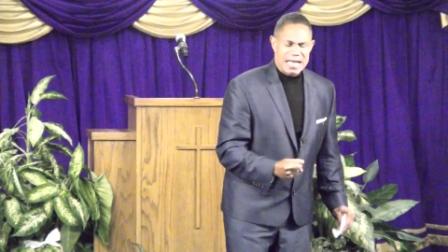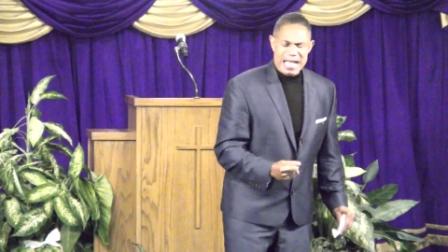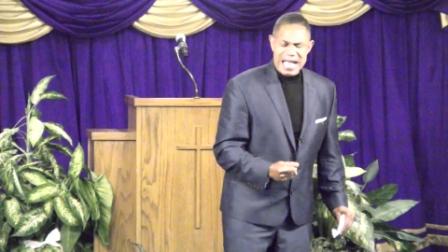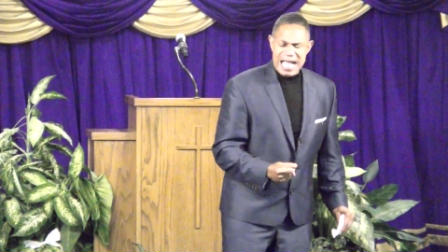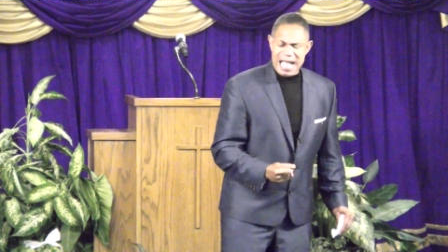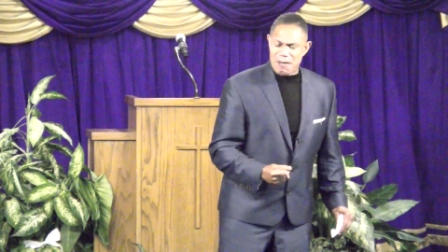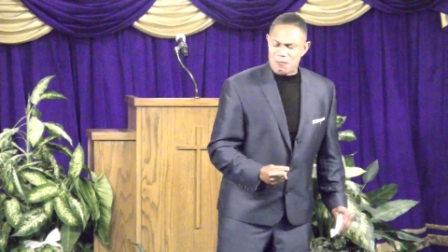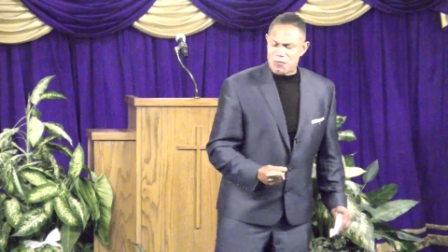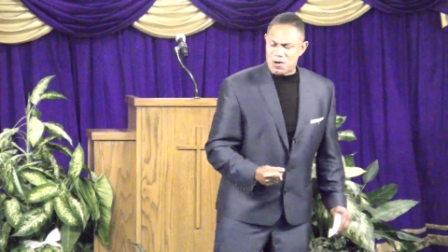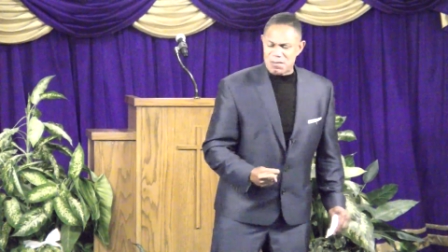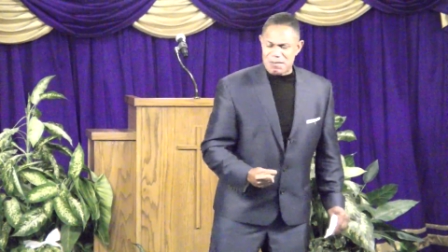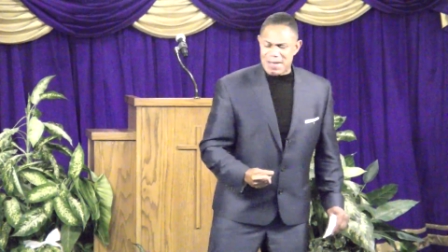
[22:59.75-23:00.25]

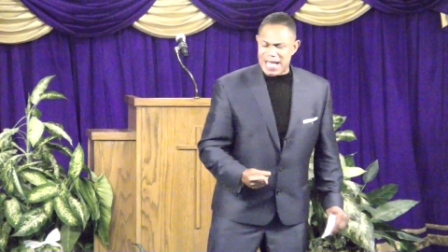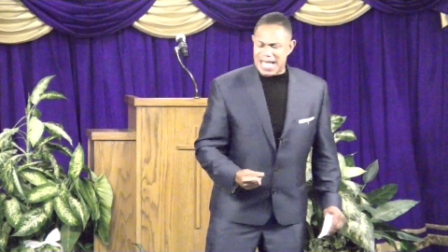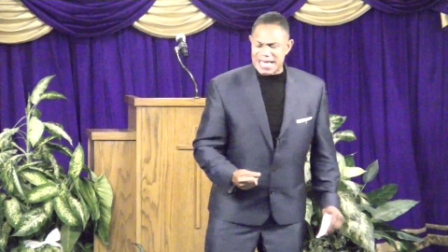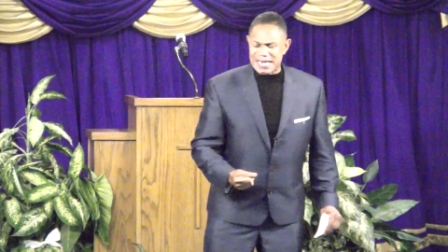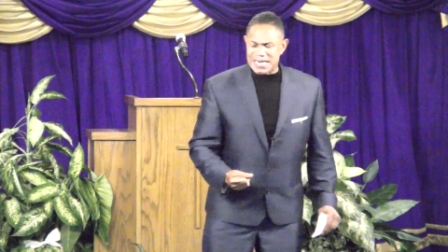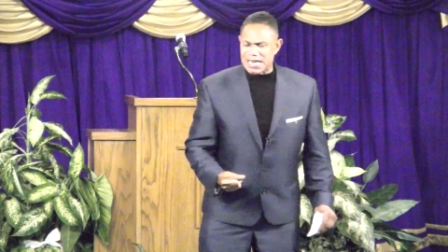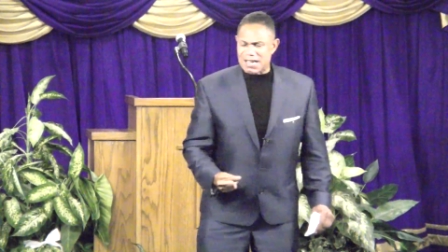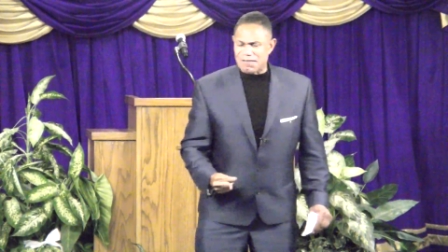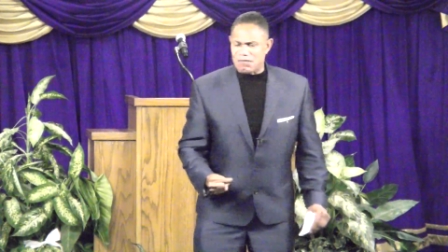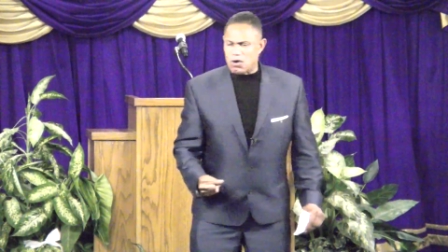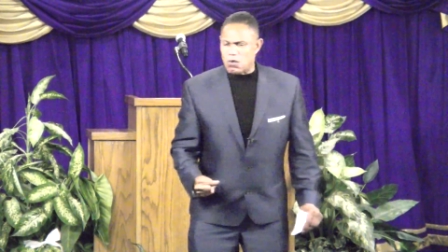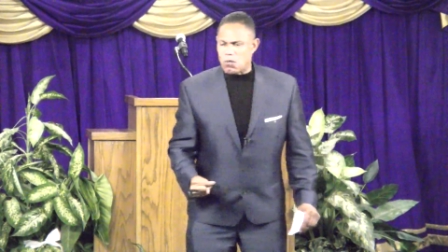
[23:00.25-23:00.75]
I'm
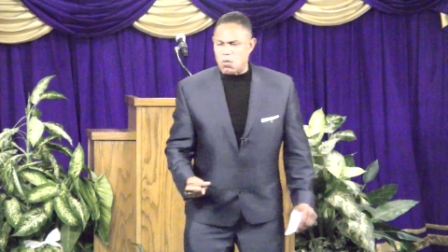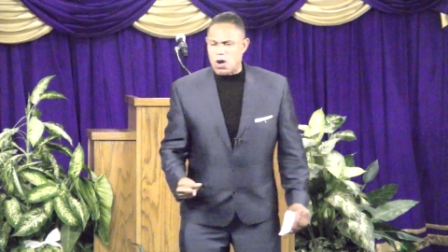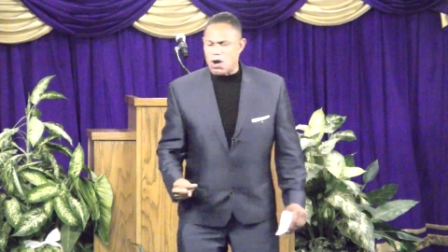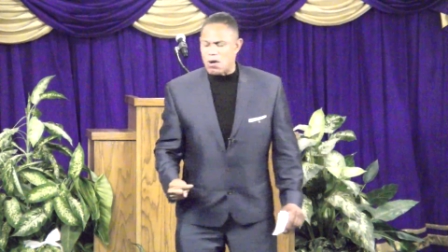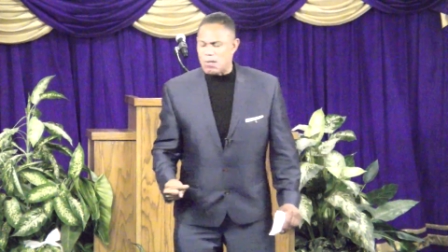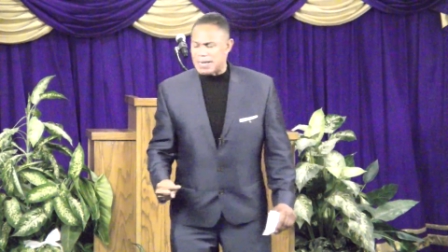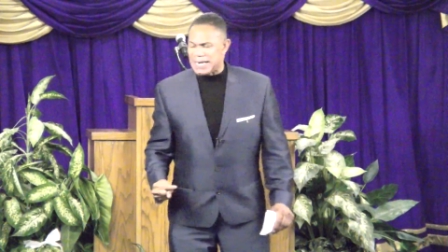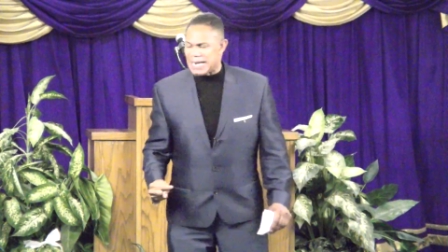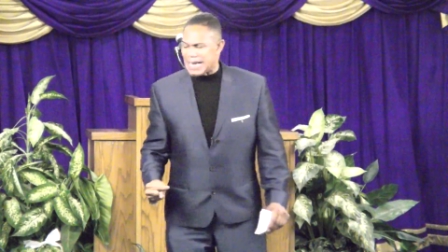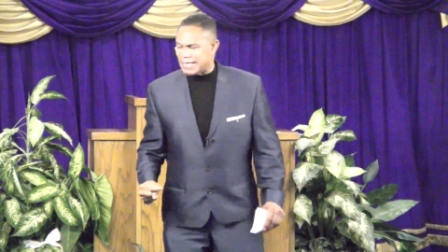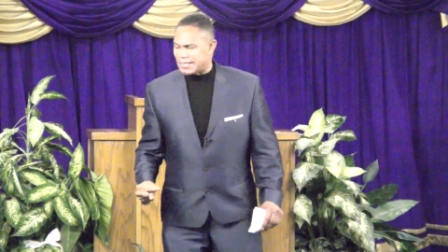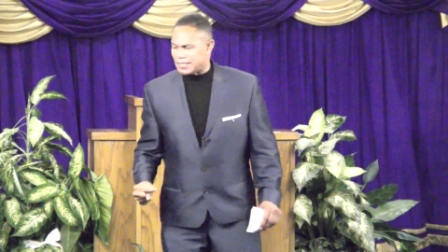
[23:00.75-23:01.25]
reminded of a
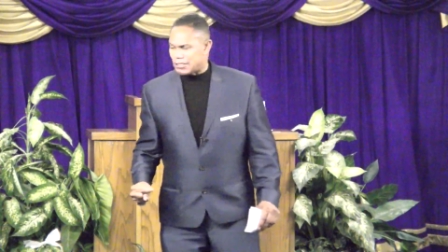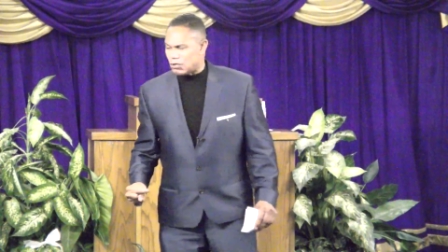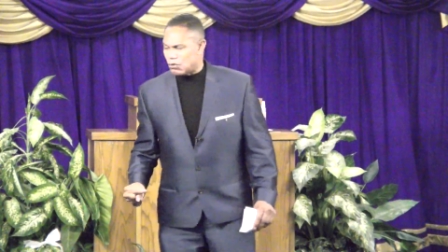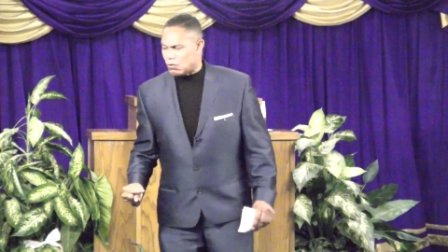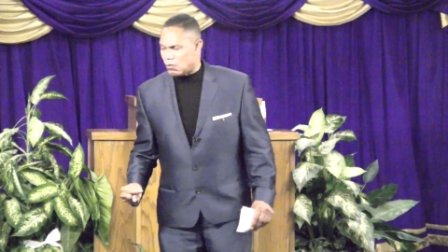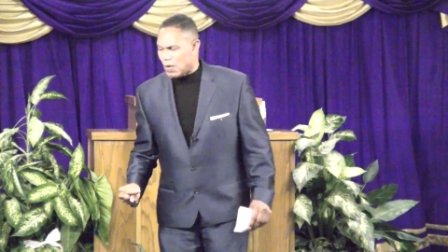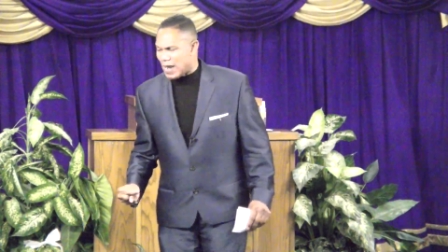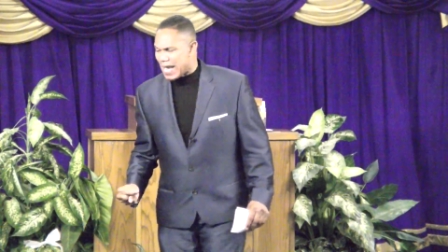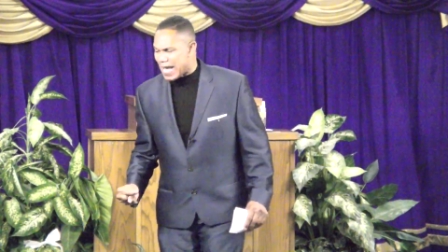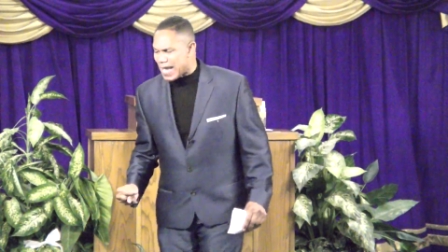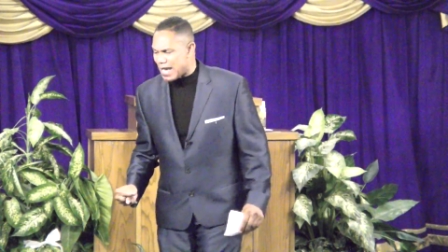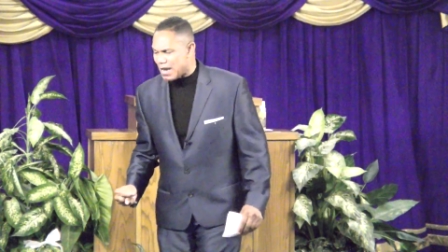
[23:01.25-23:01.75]
woman at the
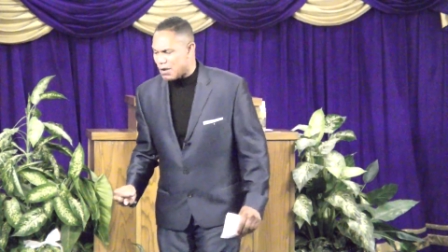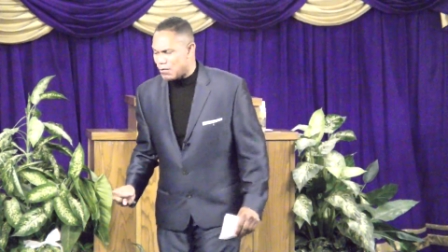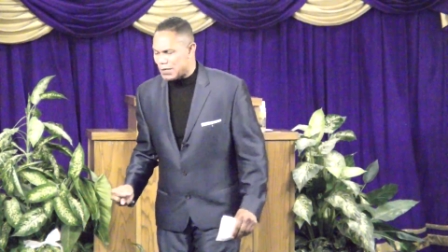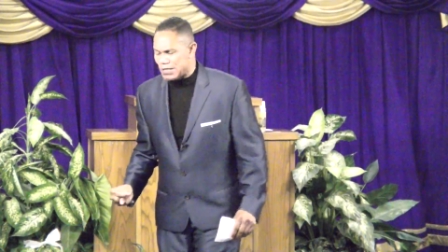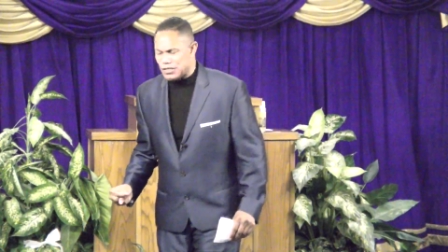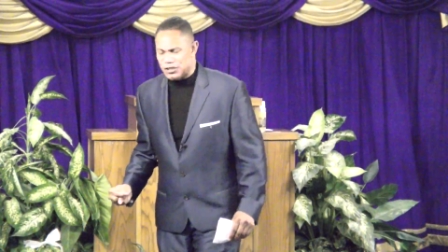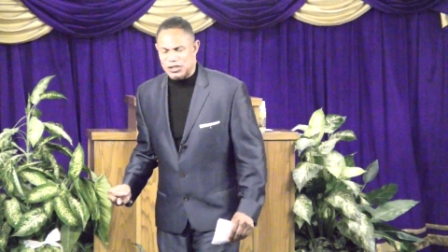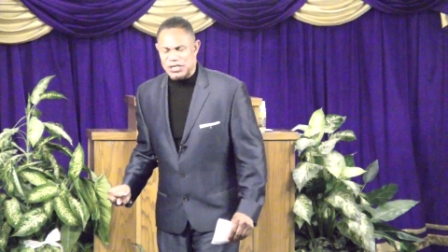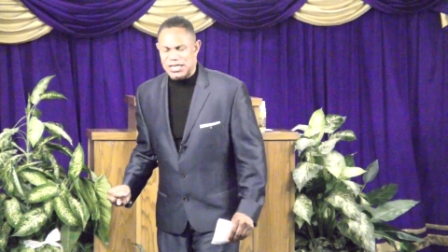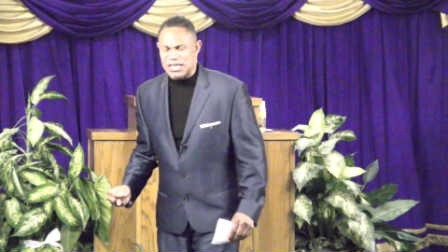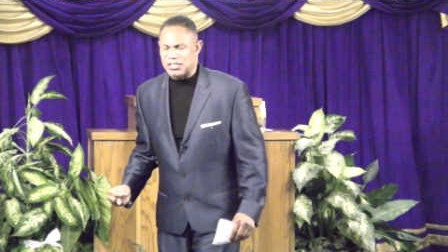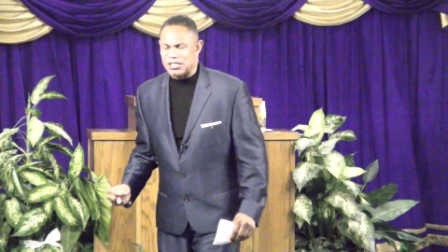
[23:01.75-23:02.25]
well when
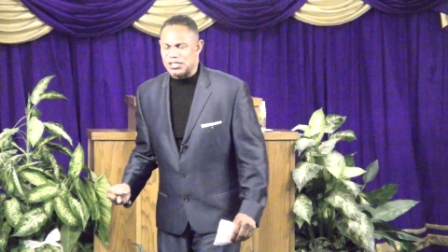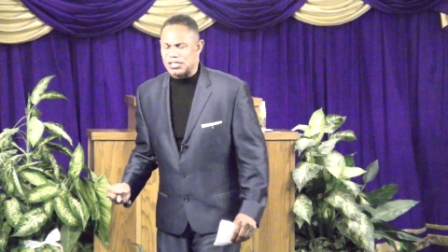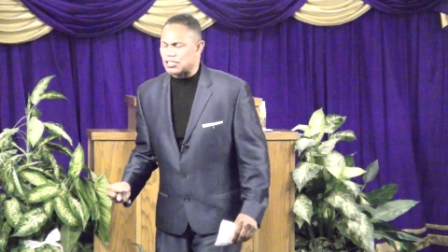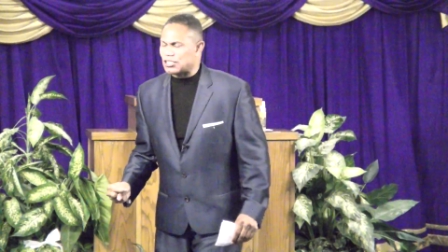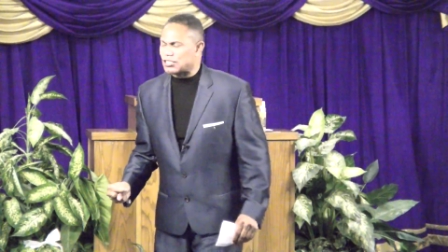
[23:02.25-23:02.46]
Jesus